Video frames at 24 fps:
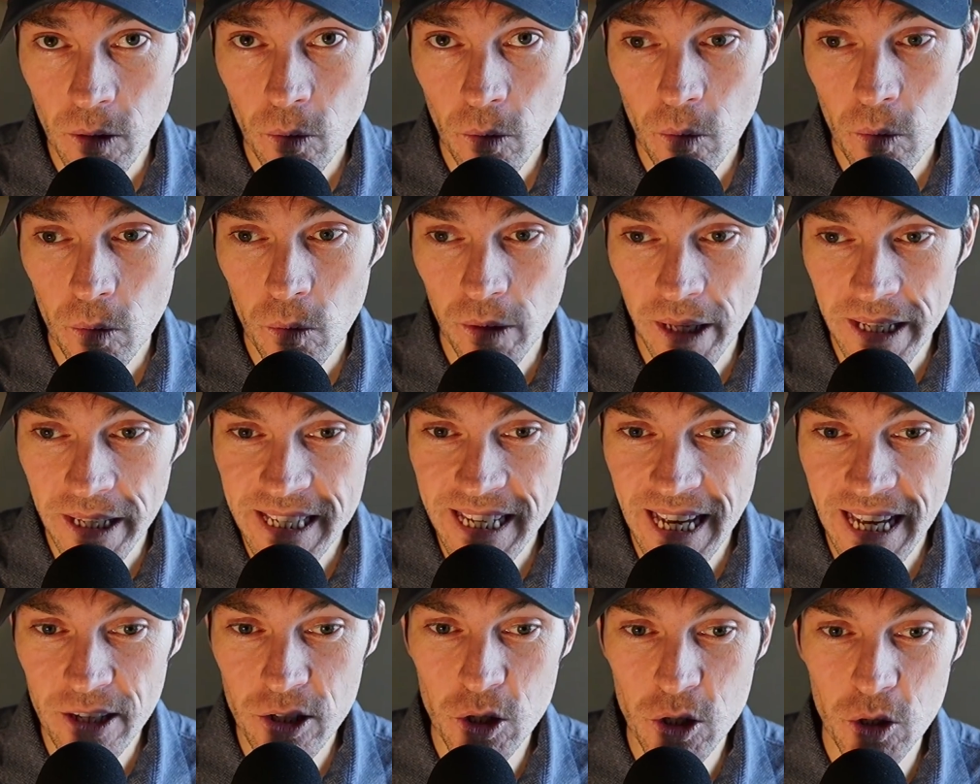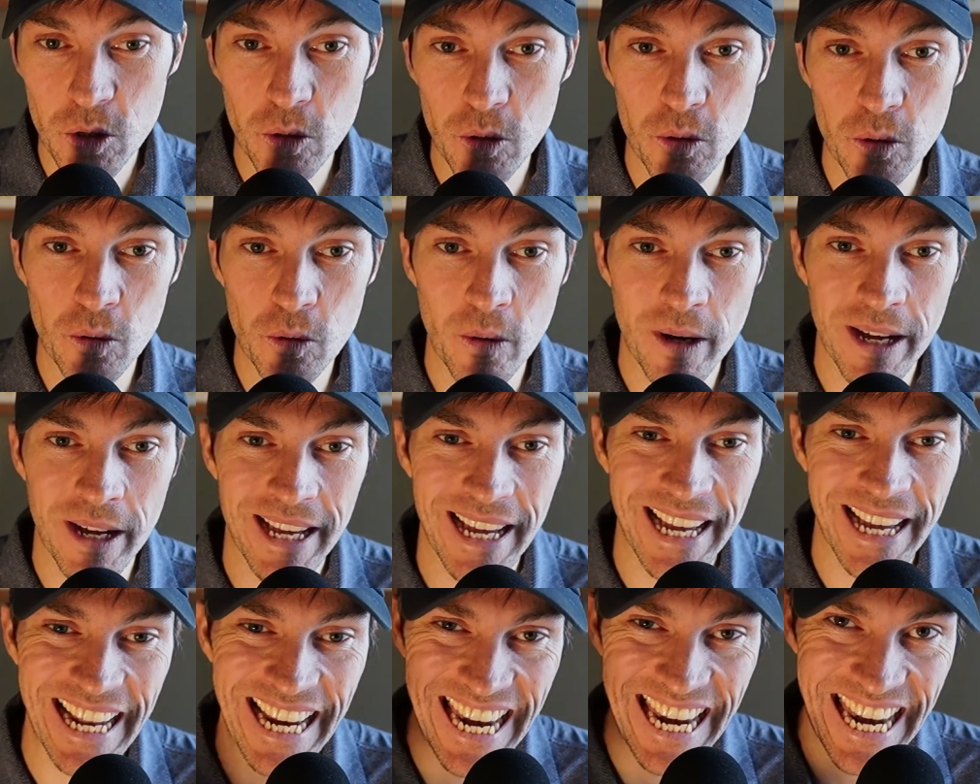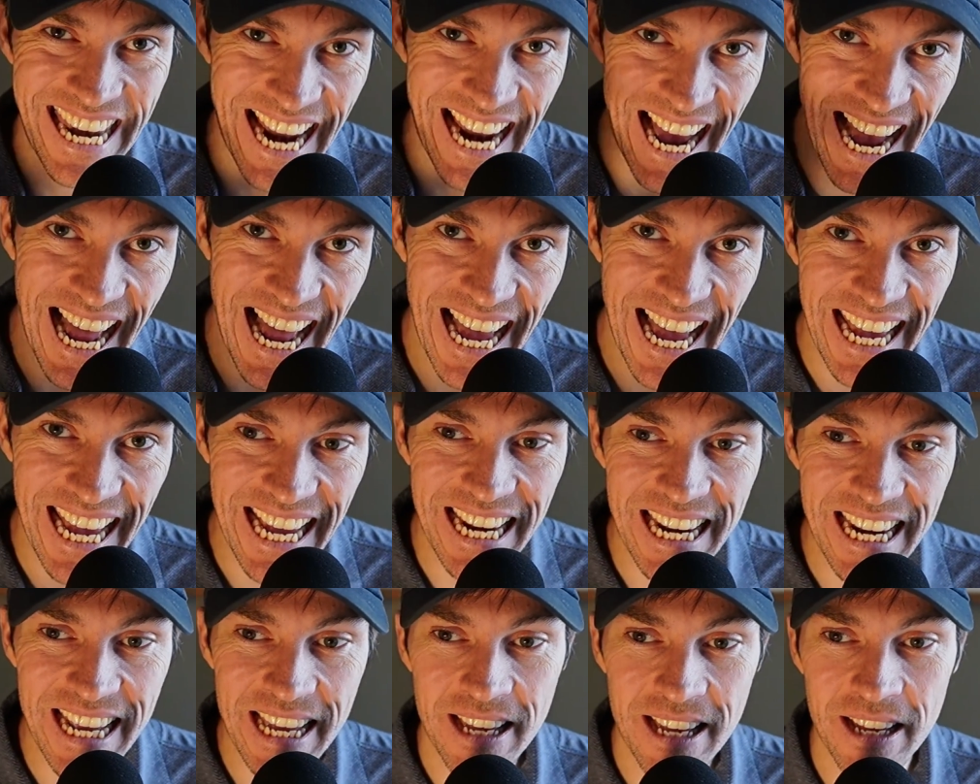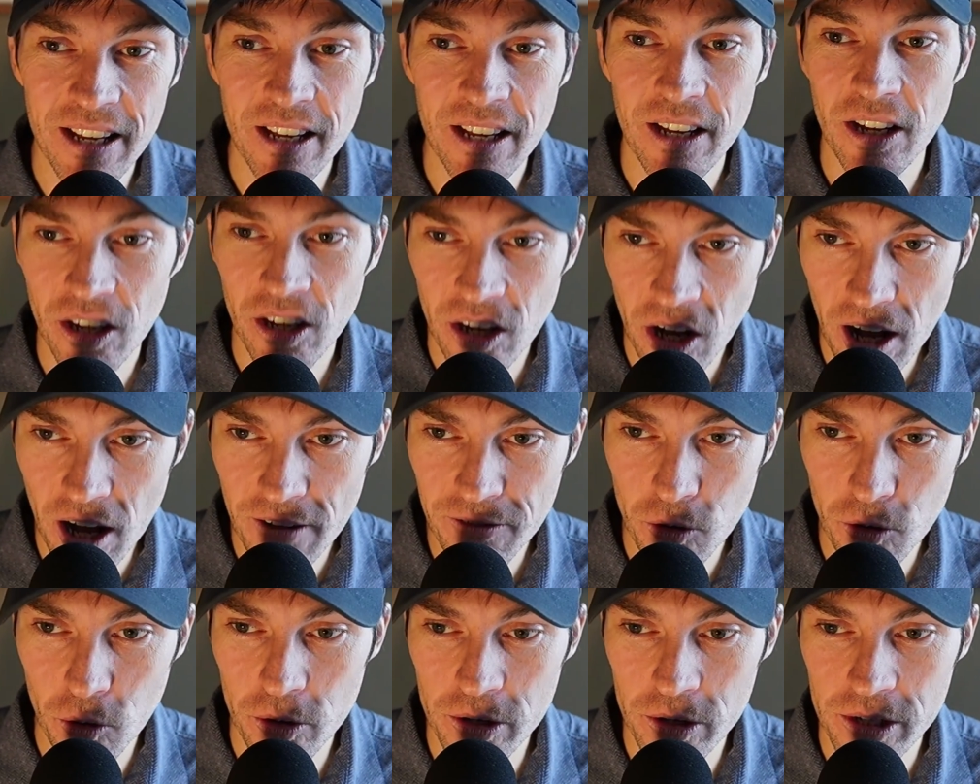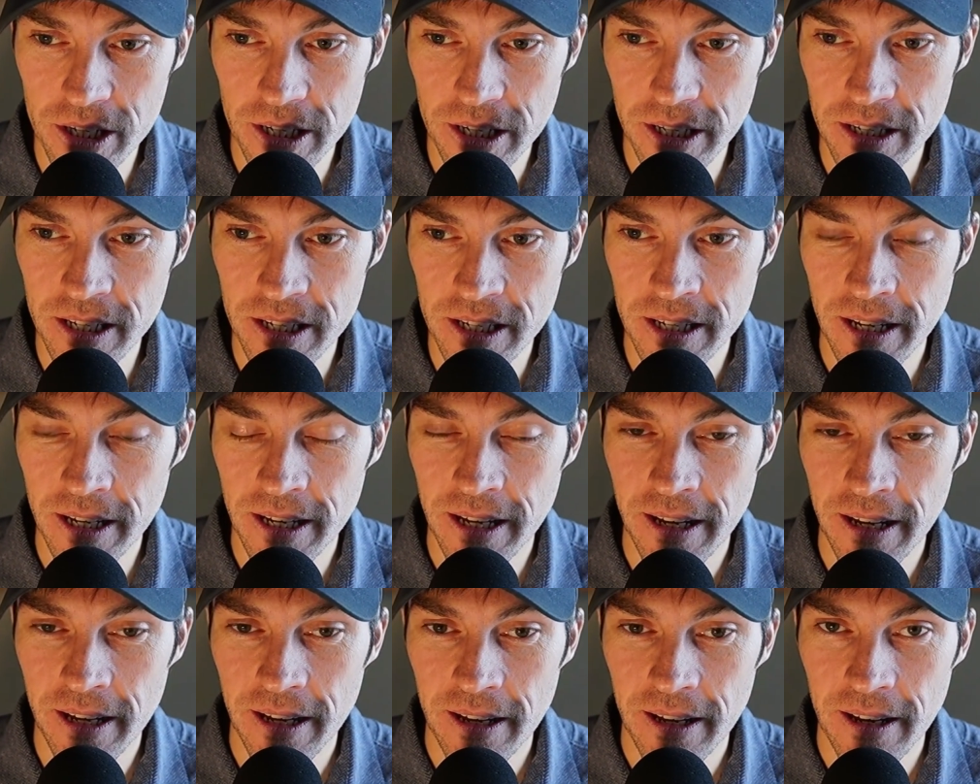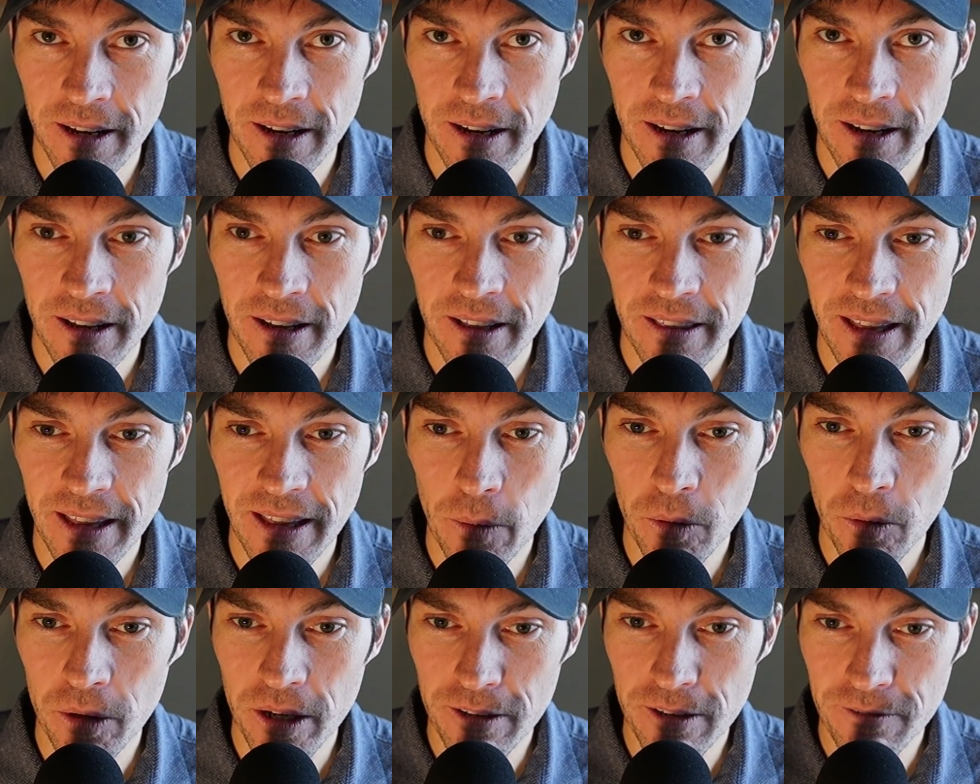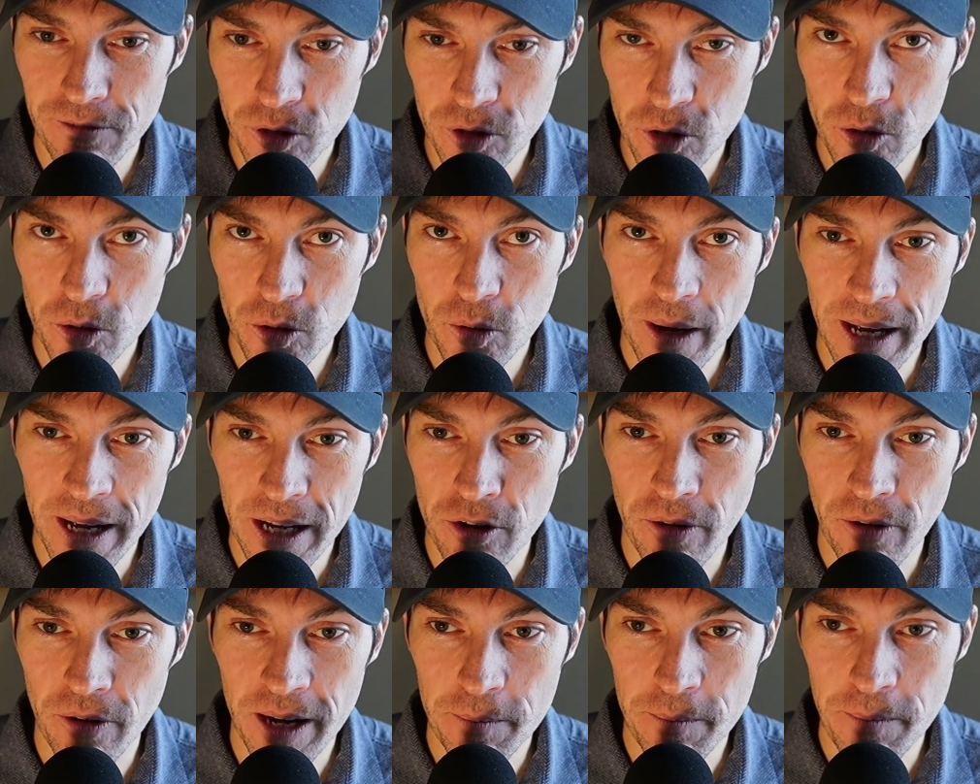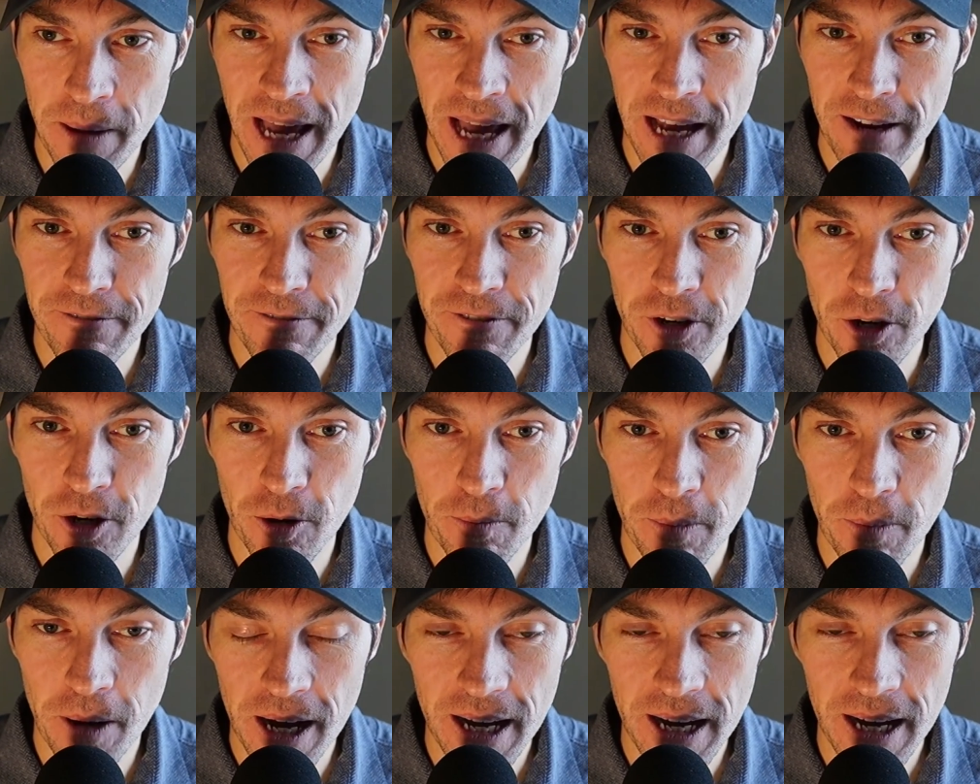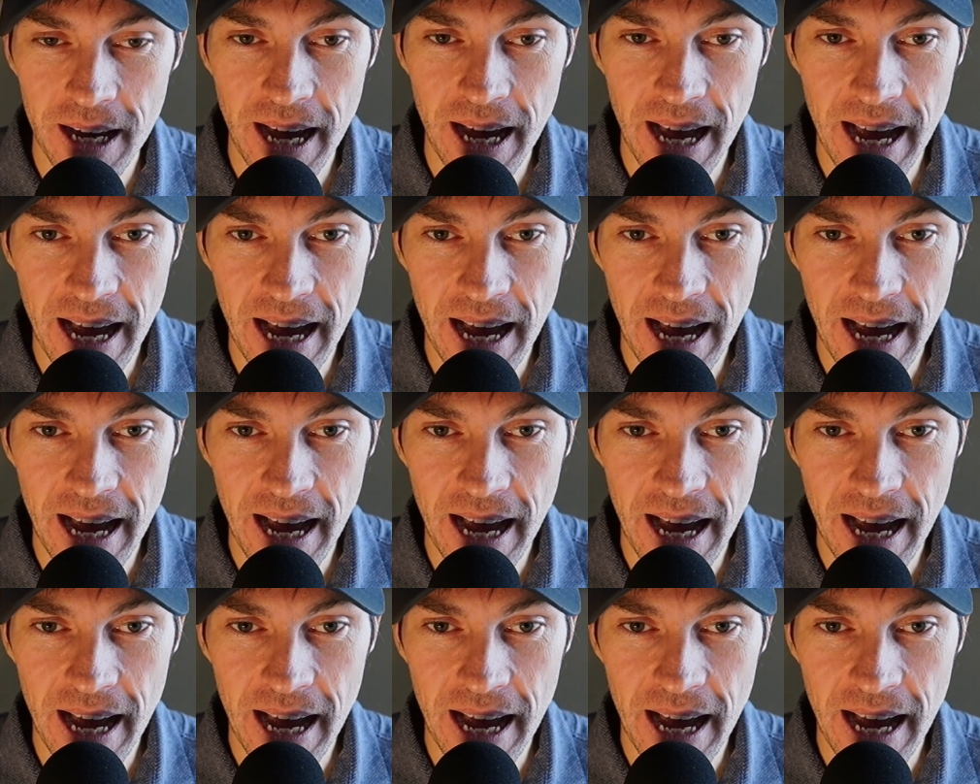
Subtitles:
let's get to 9 golf courses that will give you a great bang for your buck.